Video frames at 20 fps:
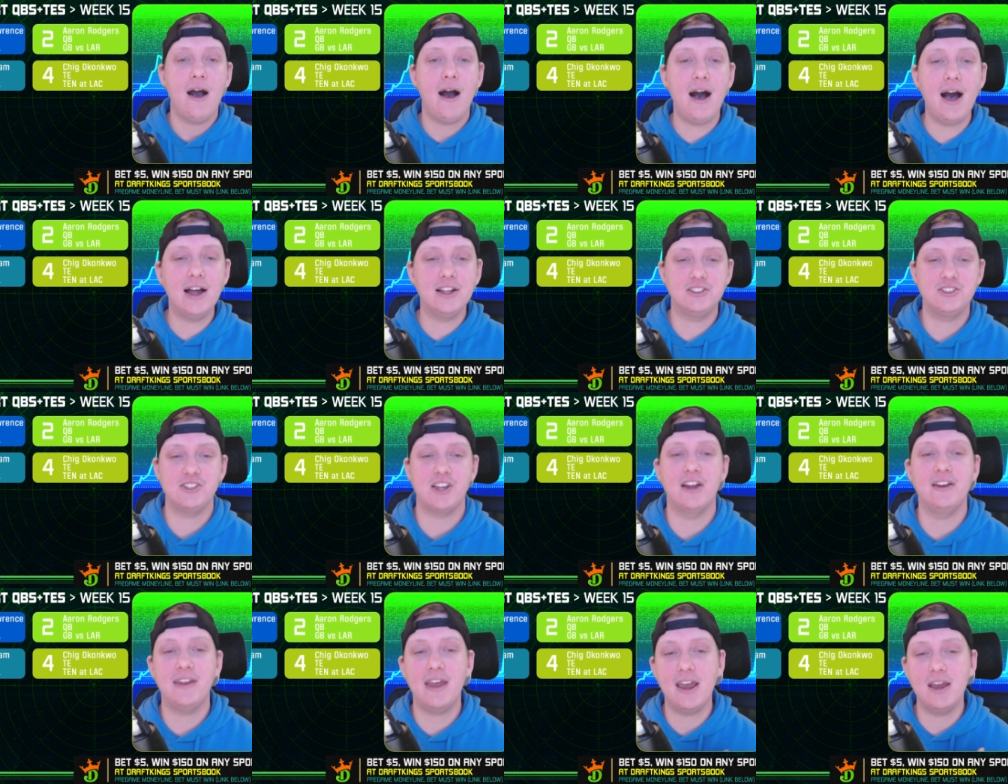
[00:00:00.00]
on
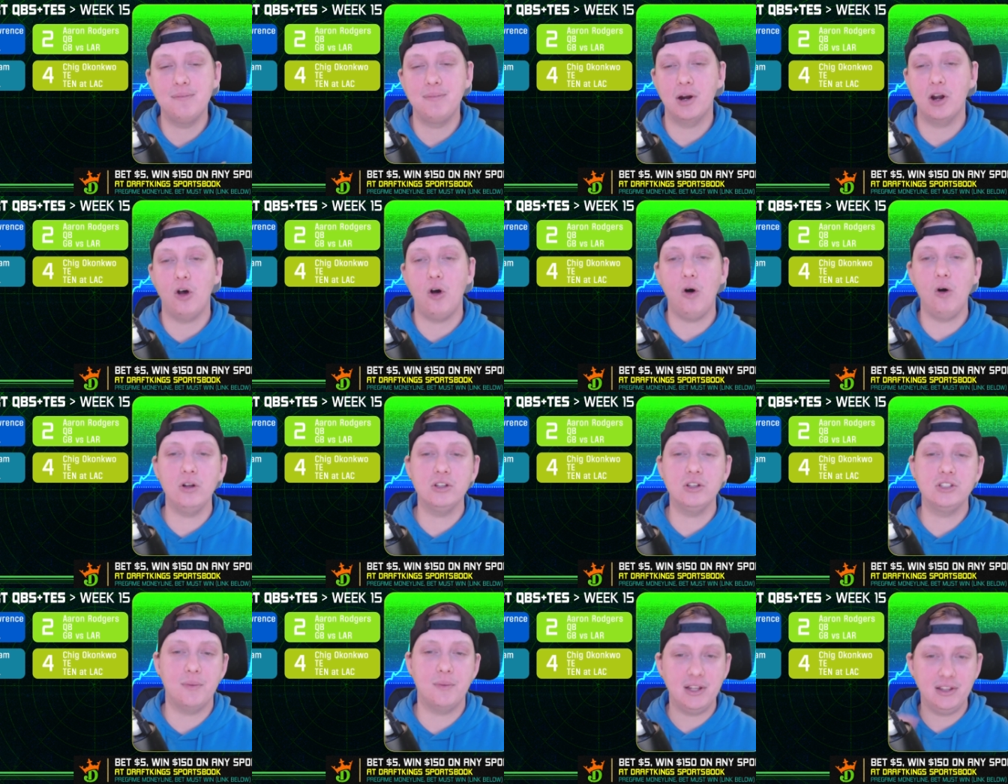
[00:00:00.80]
Sunday, but
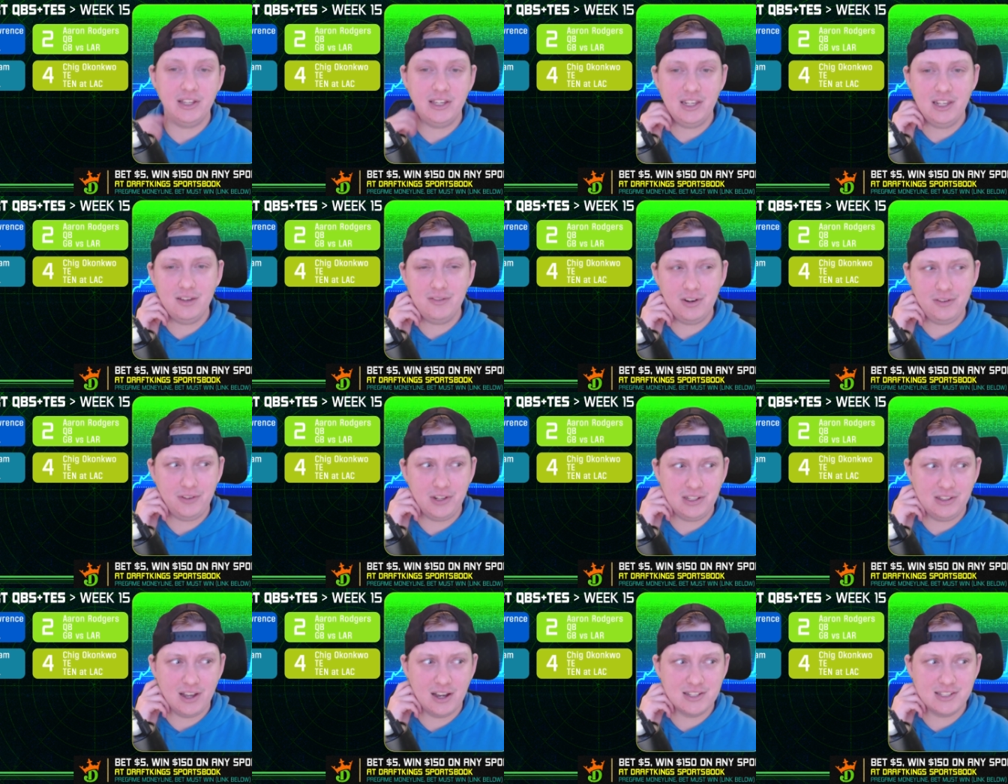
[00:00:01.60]
ultimately, even if
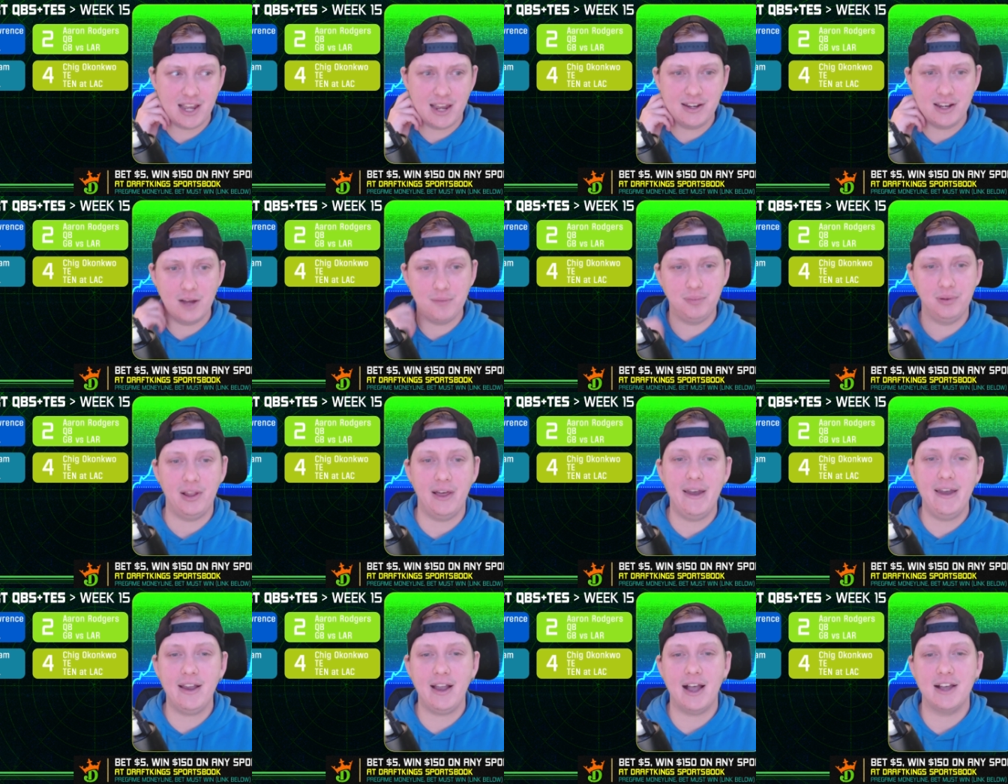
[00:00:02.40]
he does end up
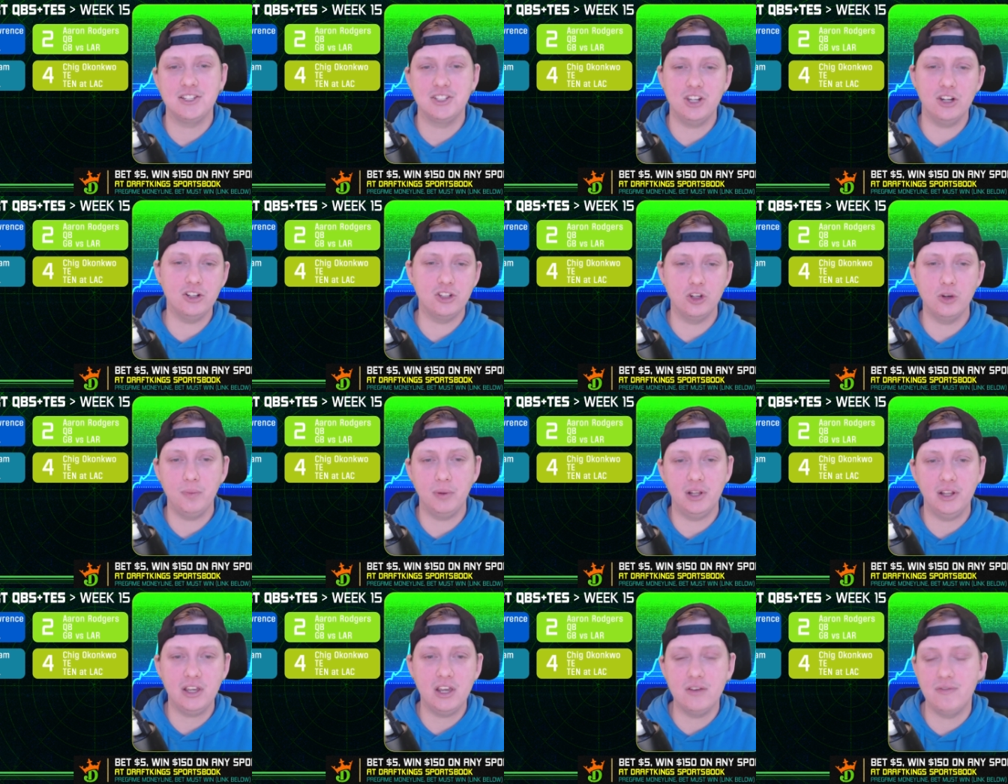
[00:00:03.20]
playing, I still do
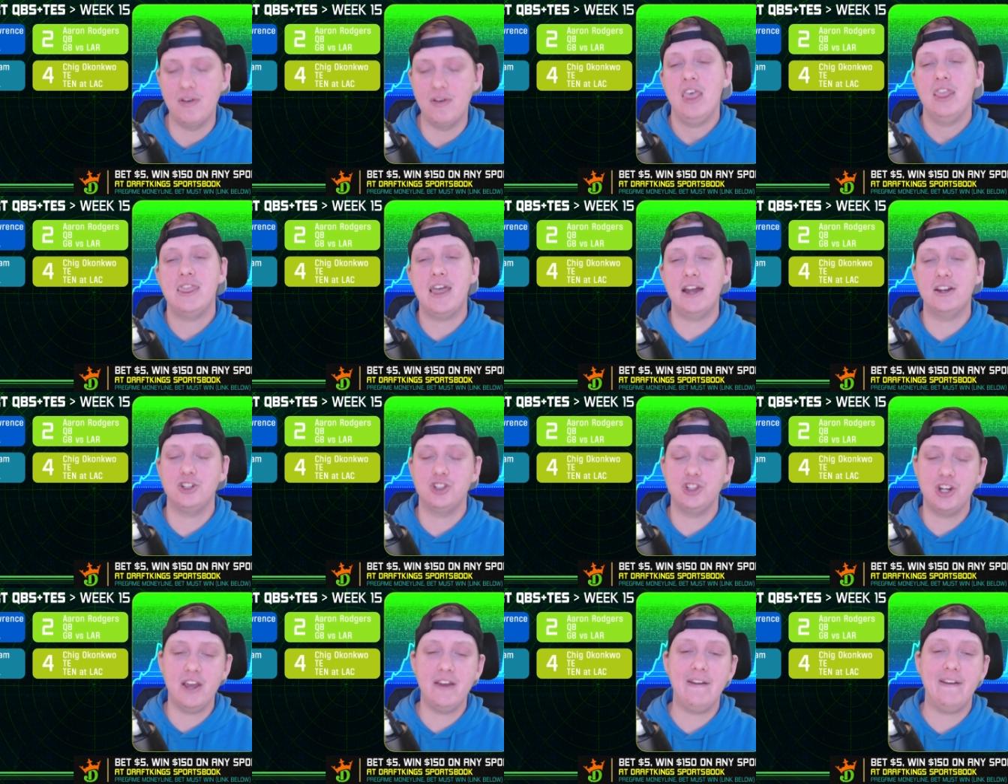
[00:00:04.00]
believe that
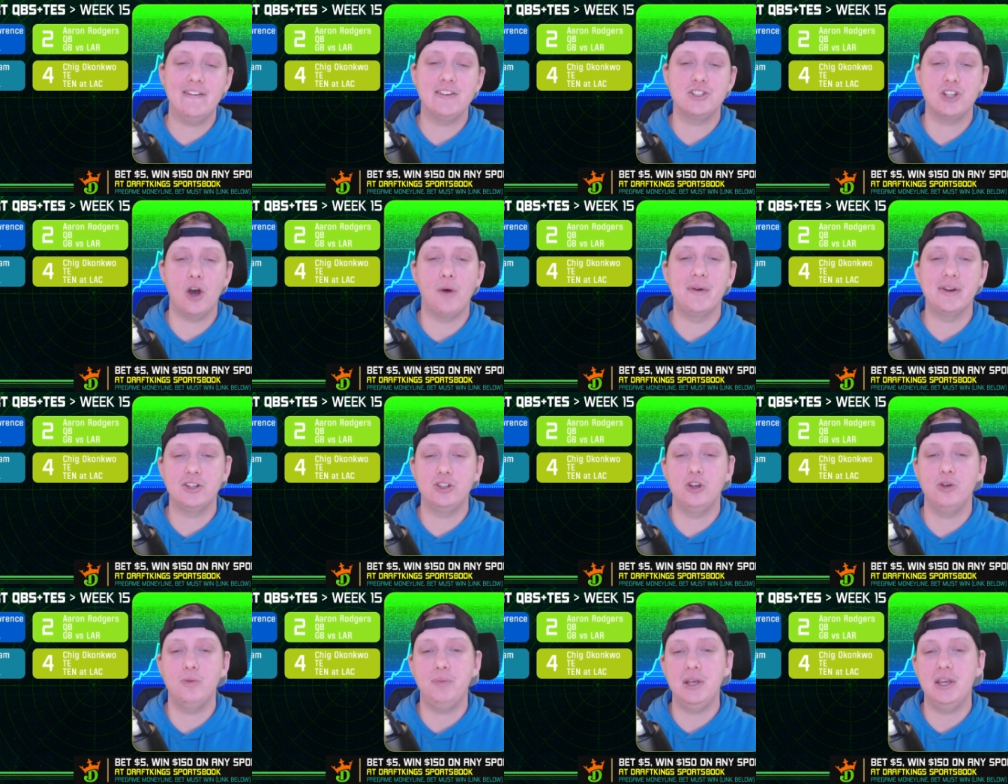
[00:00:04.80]
Chig is going
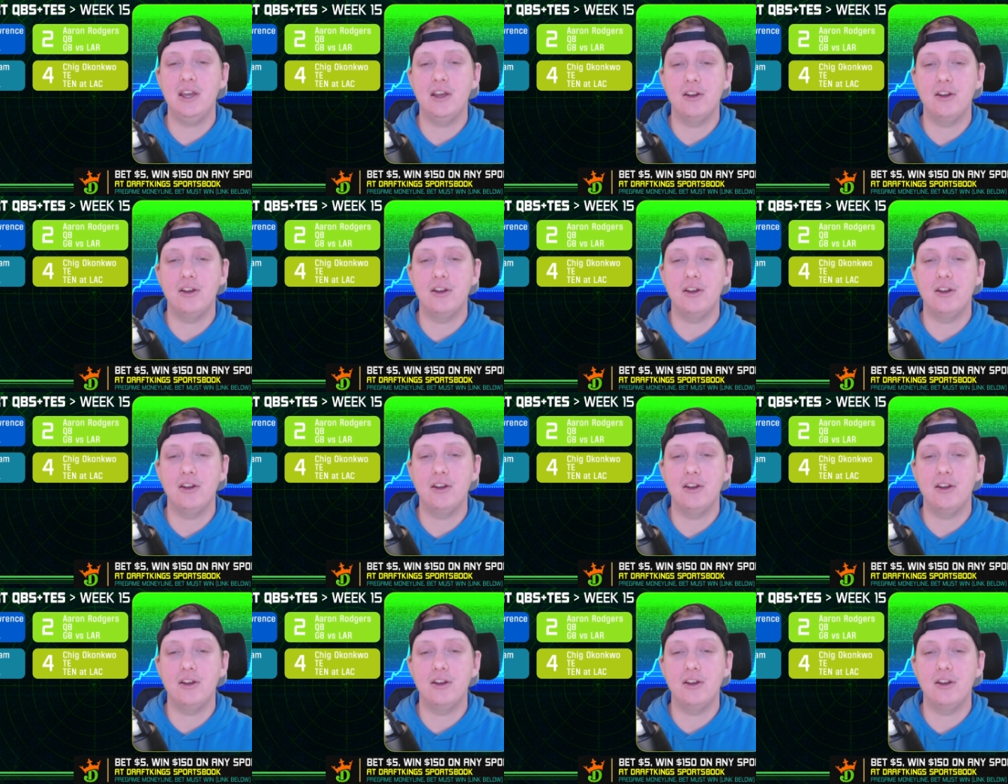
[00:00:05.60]
to be